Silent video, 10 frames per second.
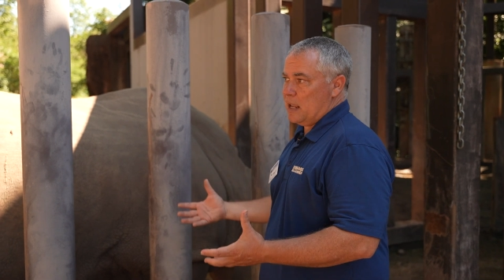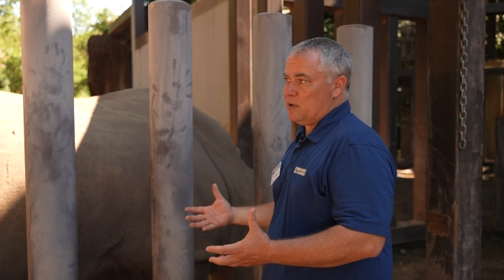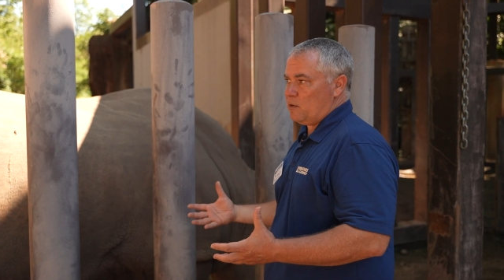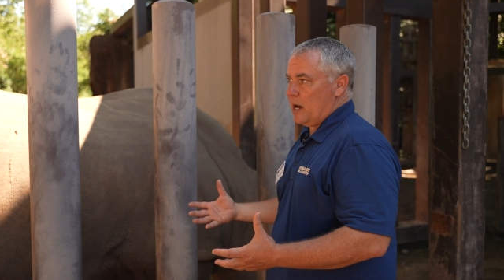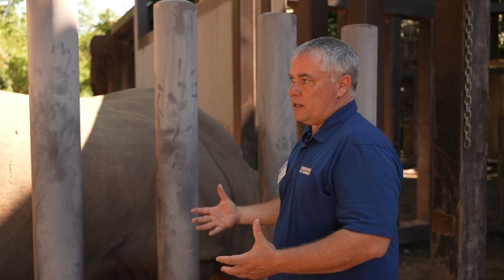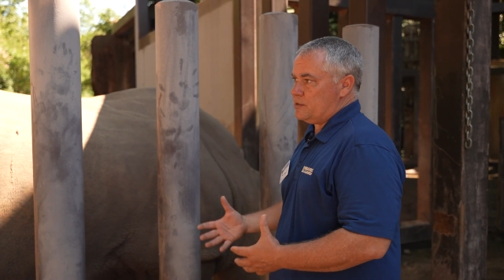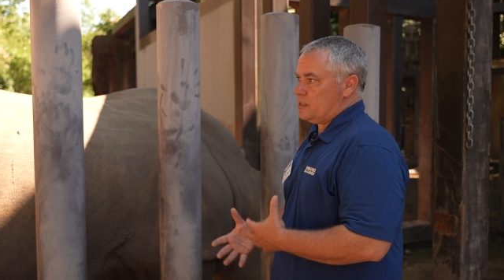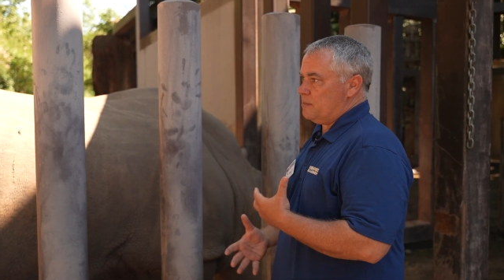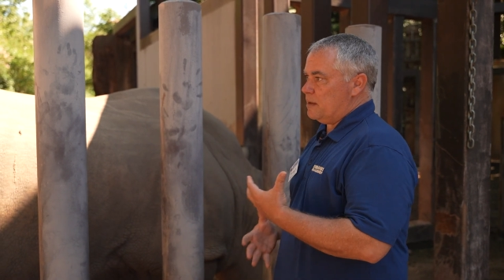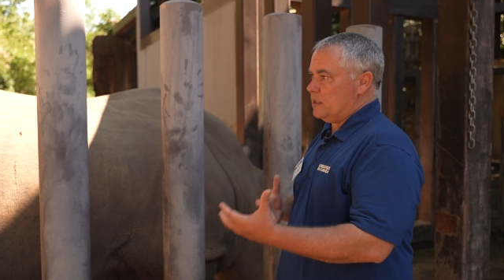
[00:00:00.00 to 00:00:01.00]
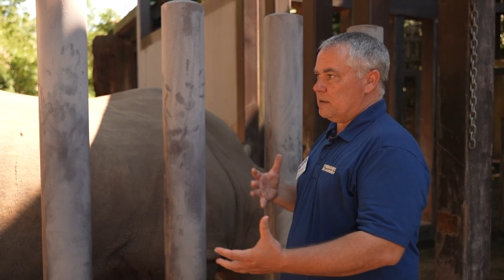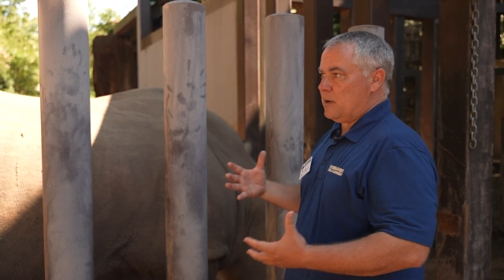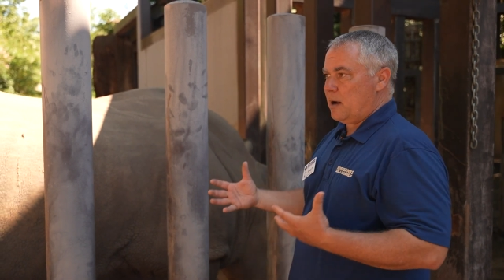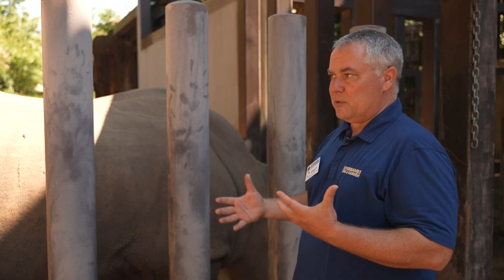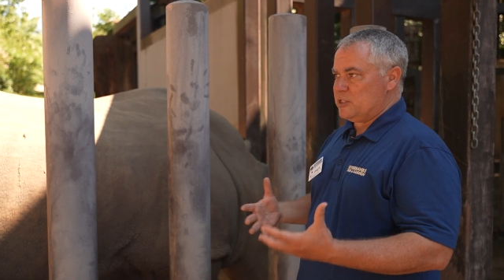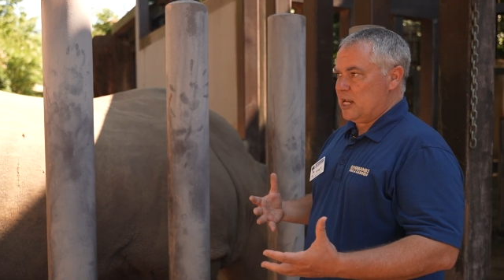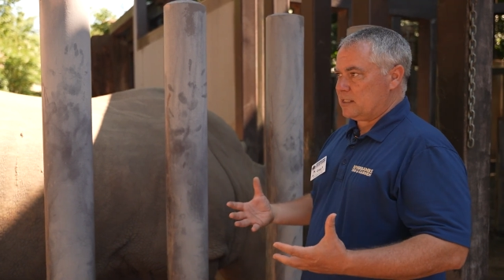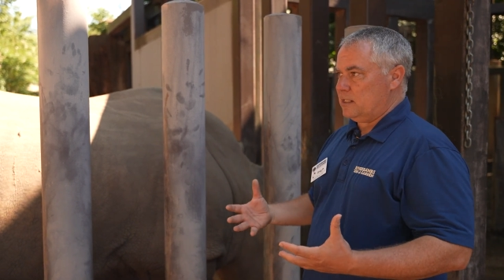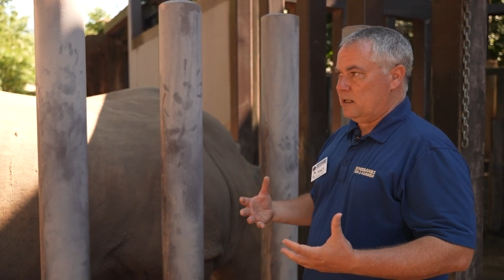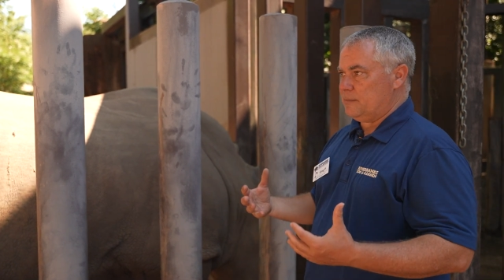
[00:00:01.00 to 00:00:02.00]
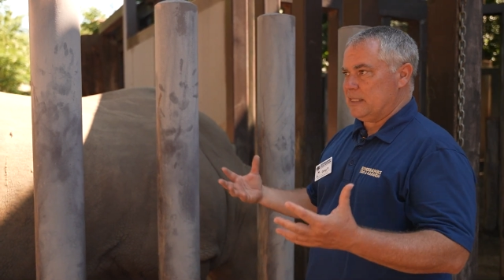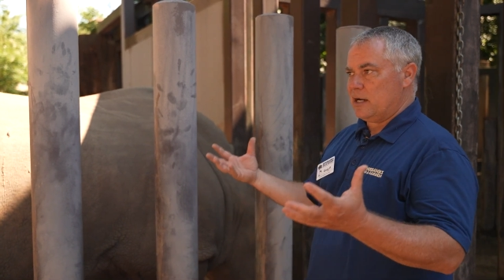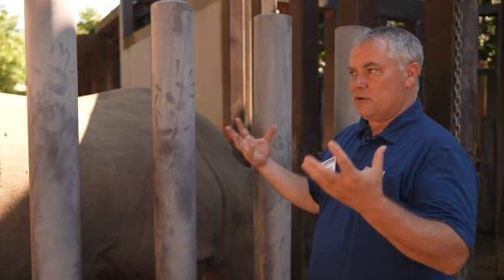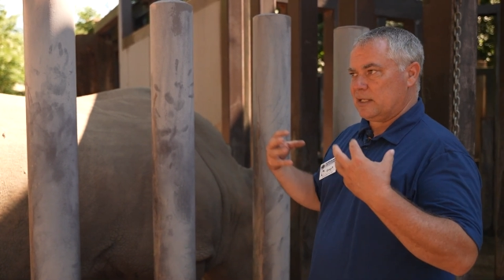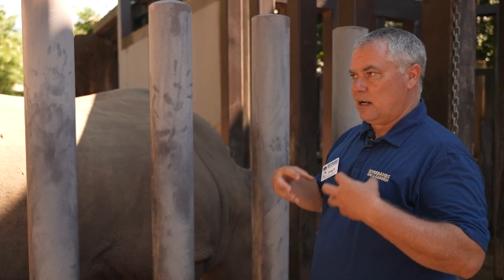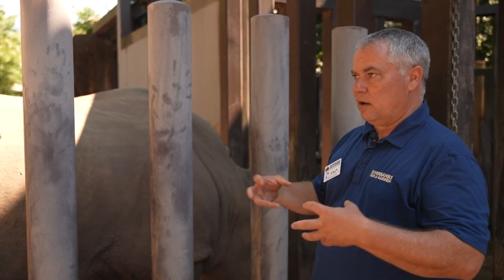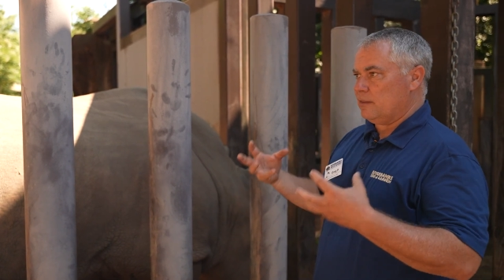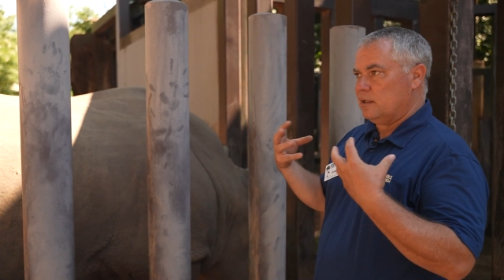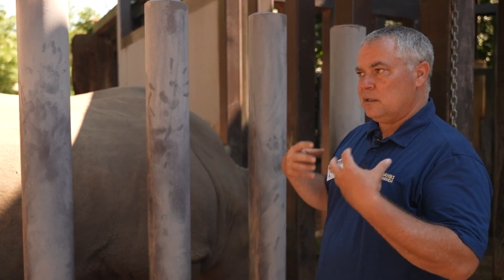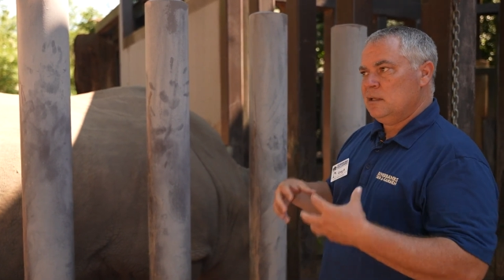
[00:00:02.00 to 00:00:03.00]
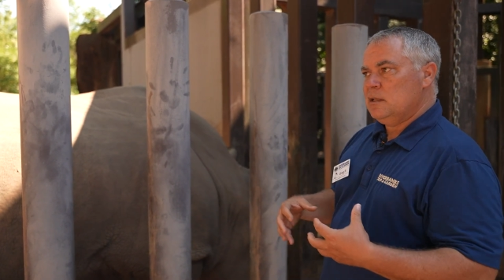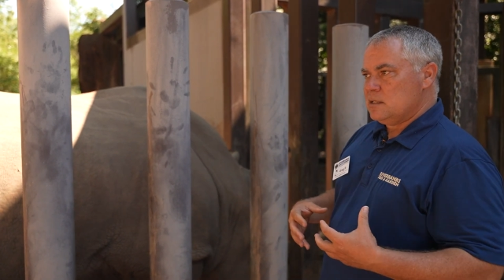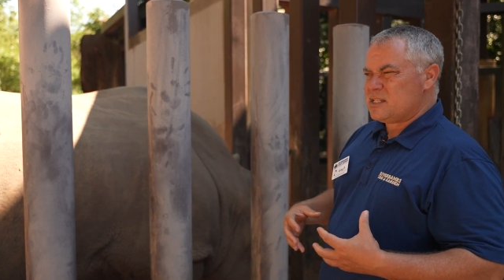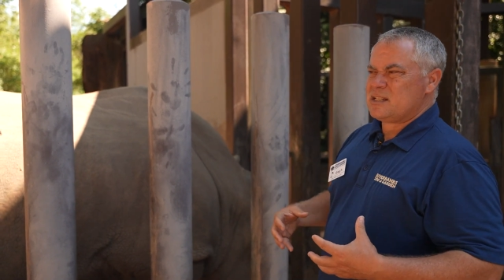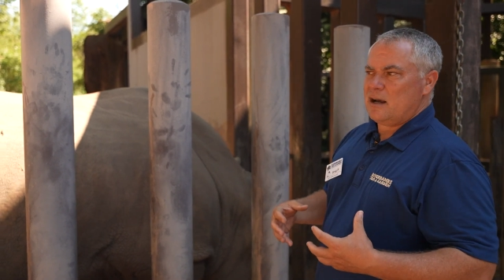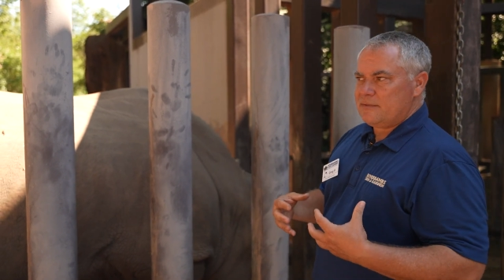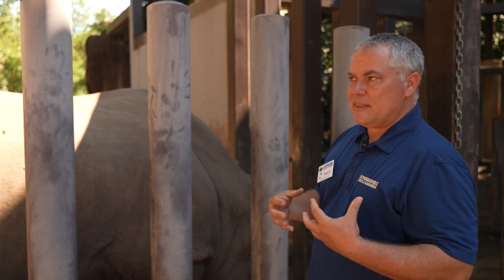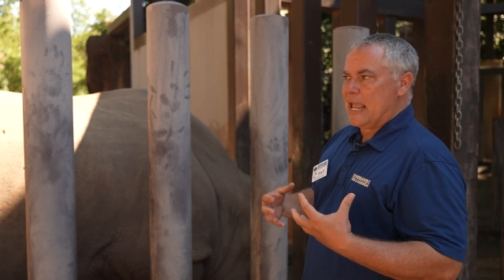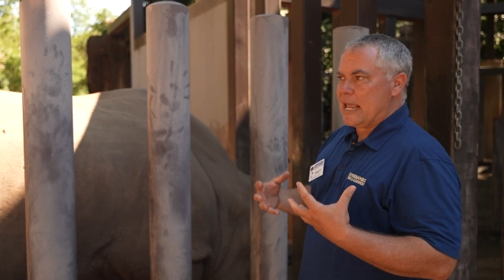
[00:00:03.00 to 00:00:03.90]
baby rhinos that maybe their mom rejected them and they don't get all the stuff, the